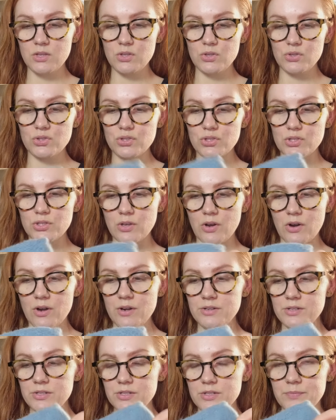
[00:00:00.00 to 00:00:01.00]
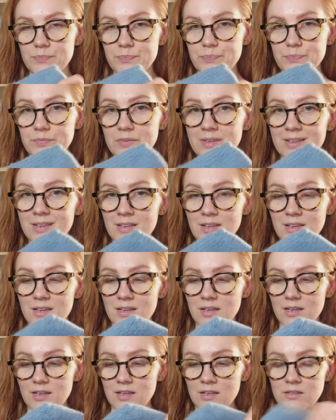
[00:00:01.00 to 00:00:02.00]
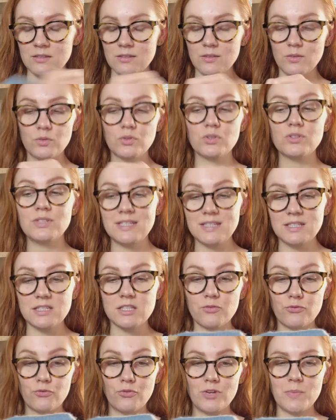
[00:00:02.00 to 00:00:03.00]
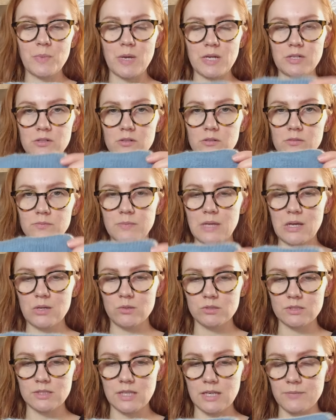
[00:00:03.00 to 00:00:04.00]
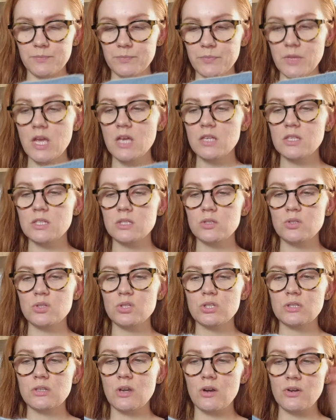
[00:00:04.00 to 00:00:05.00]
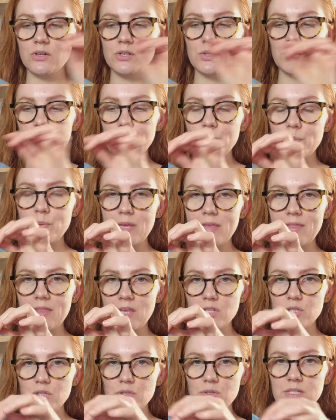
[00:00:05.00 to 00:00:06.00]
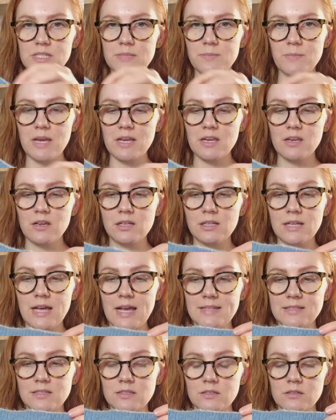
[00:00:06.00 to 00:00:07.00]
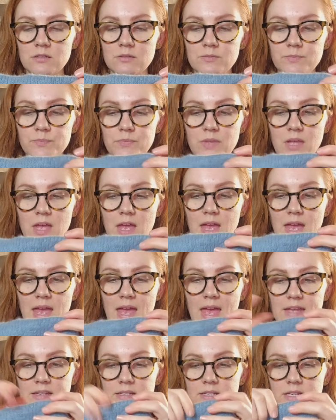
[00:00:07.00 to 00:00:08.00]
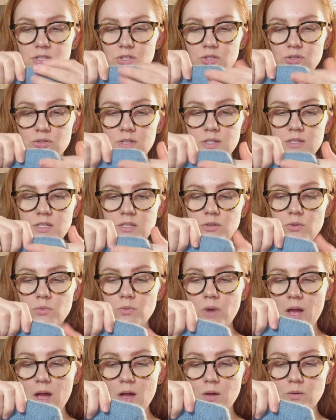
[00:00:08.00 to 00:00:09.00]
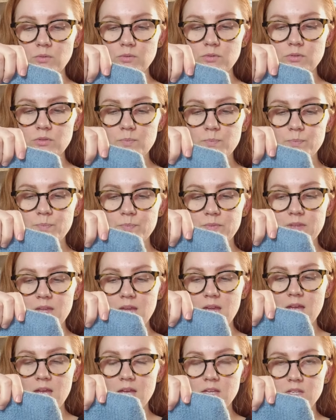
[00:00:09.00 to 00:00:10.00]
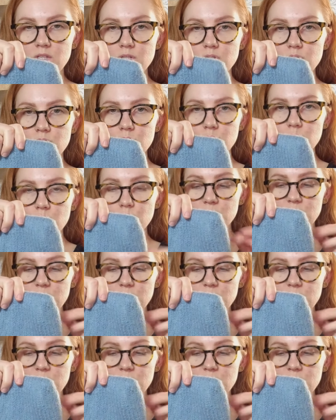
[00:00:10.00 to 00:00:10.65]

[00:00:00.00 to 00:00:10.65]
you start, so this is a free pattern, I will say. So you start with a Judy's Magical Custom, and then you knit in a round, you